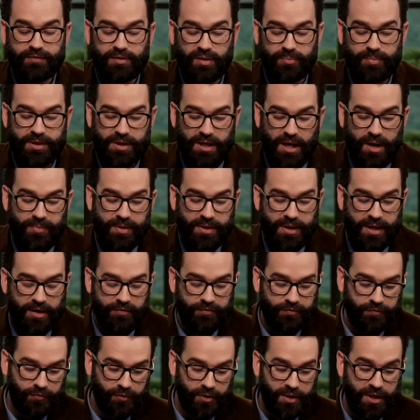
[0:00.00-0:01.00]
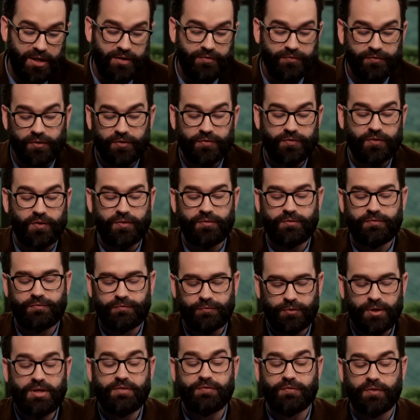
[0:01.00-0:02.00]
from becoming a free-for-all
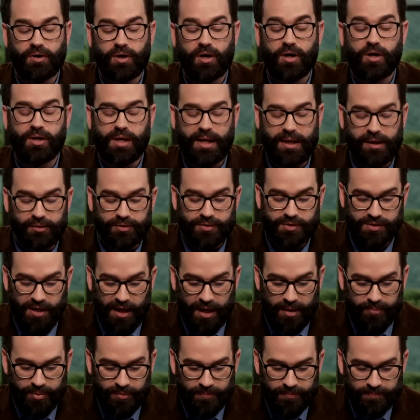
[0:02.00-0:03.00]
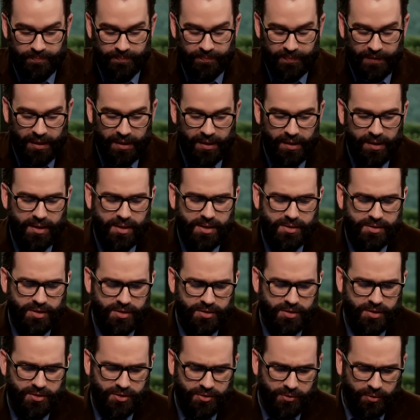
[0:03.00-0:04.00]
hellscape.
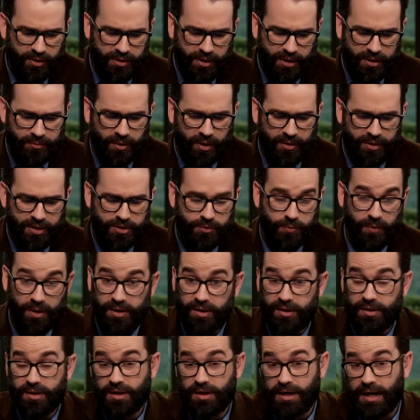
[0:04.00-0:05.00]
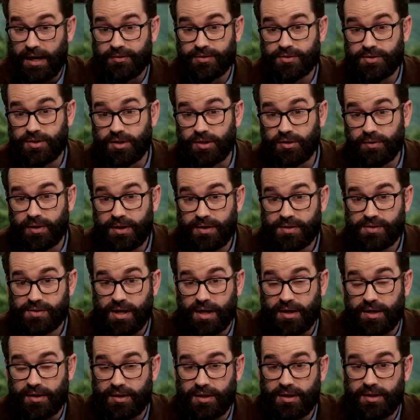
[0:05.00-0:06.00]
So this is a story that he wrote. He tweeted it out too, and he
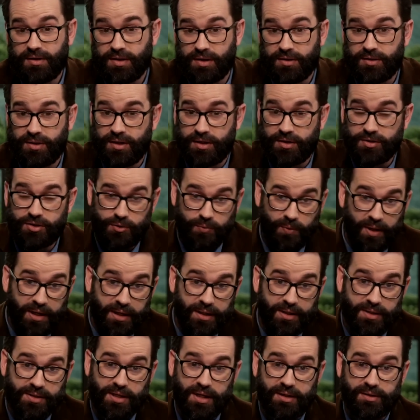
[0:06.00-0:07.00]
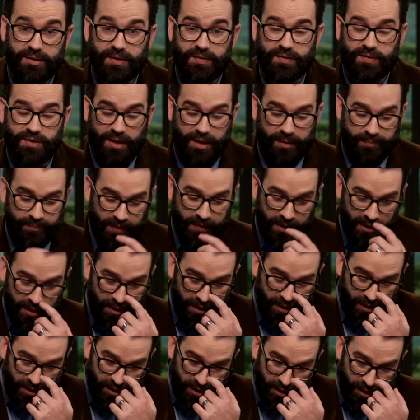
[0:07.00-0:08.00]
said it, in his tweet, he said that
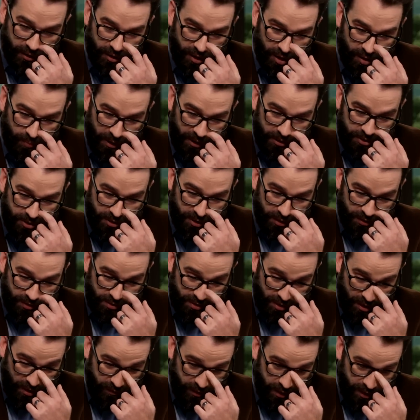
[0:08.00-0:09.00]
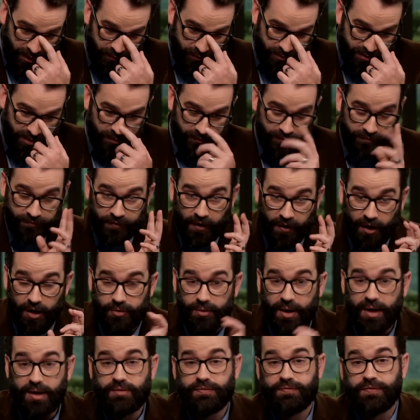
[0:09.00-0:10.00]
you know, there are a bunch of conservatives and
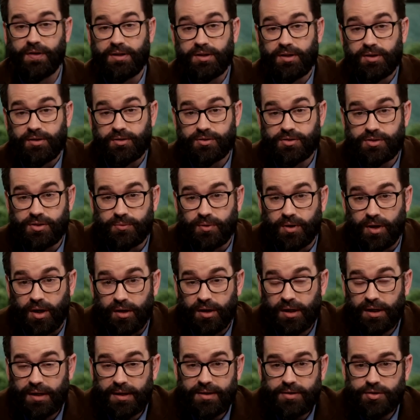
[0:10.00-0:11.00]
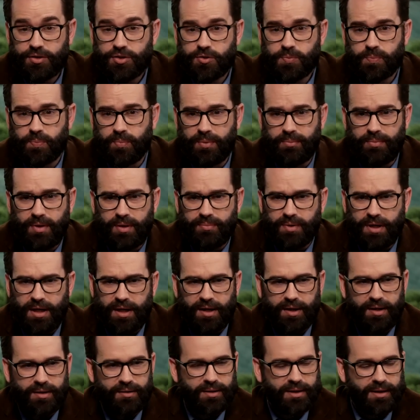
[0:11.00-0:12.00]
far-right figures who are
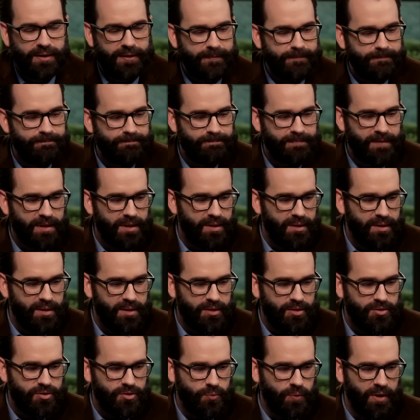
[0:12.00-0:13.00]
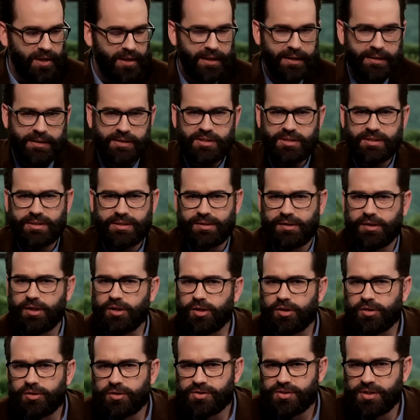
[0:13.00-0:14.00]
tweeting
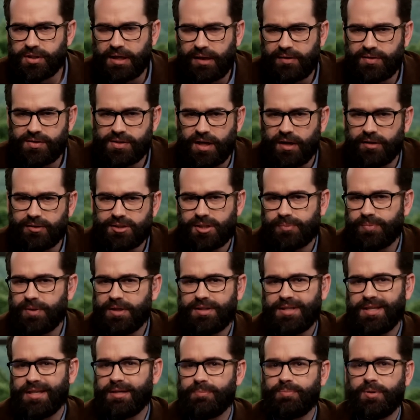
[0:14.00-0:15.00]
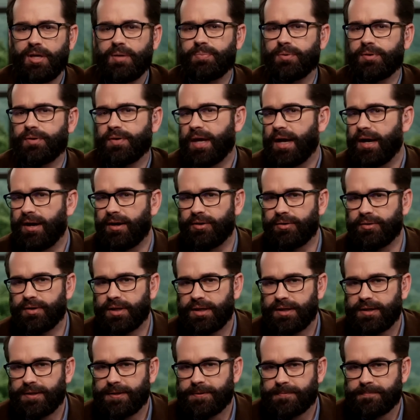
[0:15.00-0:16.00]
slurs against LGBT people now.
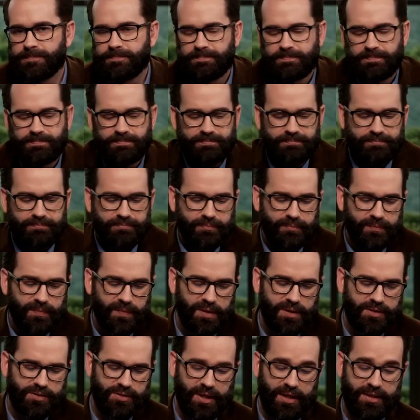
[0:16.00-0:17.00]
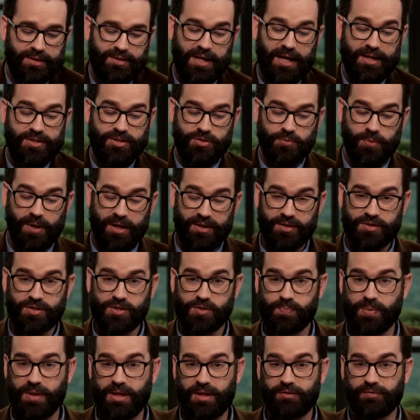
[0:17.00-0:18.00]
So that's the way this
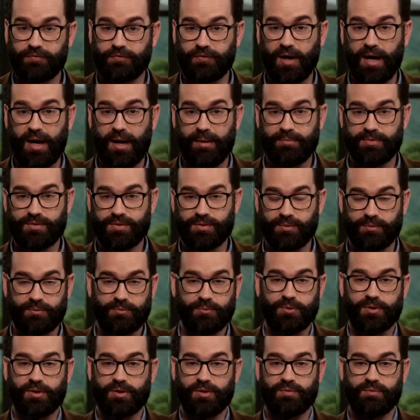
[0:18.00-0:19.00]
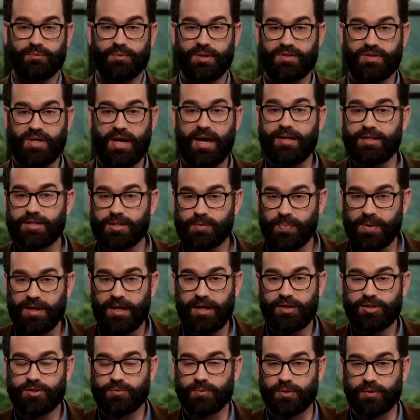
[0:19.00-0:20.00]
is being framed. So it's hate
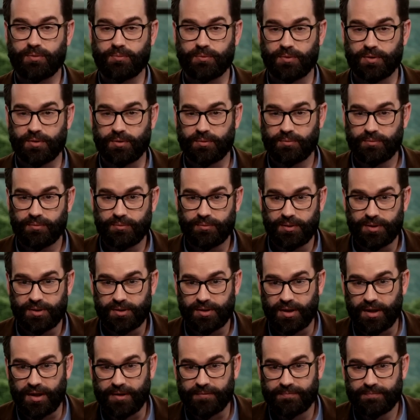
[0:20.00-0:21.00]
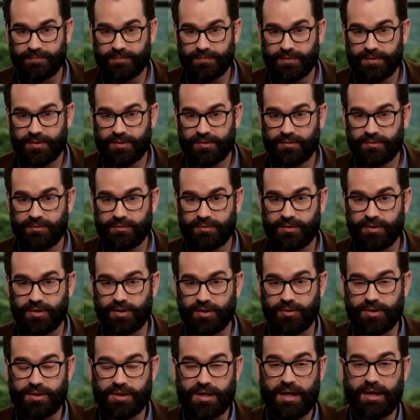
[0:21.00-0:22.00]
speech. We're
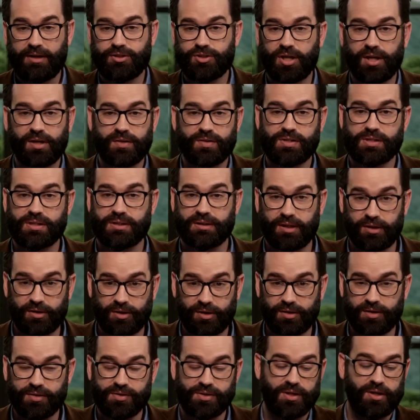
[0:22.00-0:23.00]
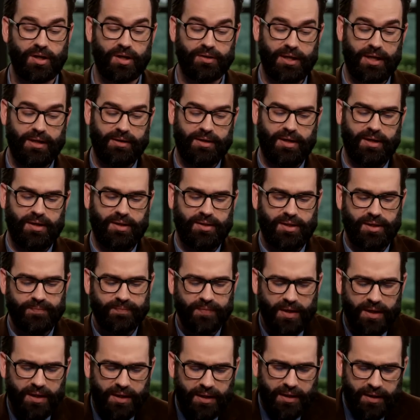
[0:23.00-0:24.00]
engaging in slurs and all that kind of
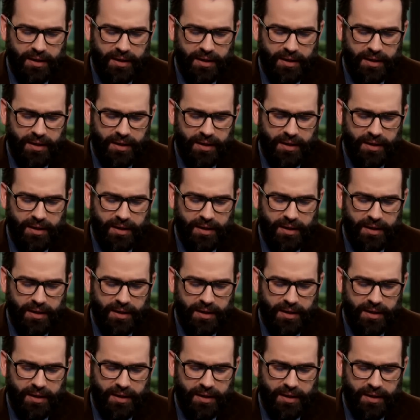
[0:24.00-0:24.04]
thing.